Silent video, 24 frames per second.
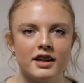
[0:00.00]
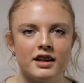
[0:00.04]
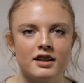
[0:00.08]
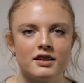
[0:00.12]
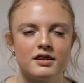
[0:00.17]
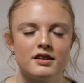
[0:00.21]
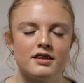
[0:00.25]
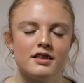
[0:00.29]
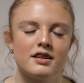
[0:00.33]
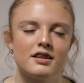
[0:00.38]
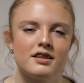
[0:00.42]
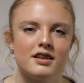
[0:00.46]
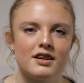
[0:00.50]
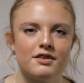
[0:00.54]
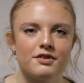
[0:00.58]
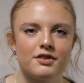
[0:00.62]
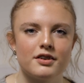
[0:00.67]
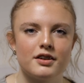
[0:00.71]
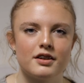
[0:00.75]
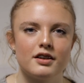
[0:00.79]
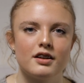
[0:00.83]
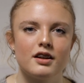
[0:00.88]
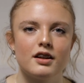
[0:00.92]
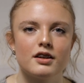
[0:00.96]
into the
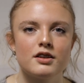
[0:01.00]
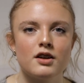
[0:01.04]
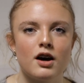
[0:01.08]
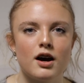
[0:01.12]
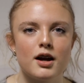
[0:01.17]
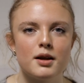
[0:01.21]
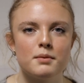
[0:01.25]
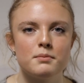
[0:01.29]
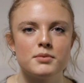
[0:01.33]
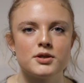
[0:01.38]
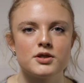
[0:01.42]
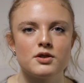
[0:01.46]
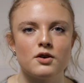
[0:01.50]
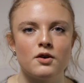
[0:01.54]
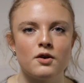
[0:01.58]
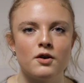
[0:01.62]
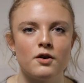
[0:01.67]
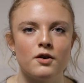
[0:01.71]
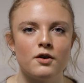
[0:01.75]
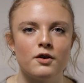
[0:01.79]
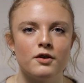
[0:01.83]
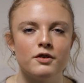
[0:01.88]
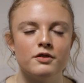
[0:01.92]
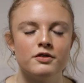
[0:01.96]
different types
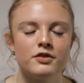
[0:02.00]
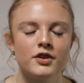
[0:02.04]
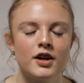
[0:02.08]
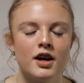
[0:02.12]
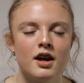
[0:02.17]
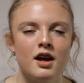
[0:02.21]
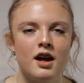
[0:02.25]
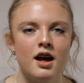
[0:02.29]
of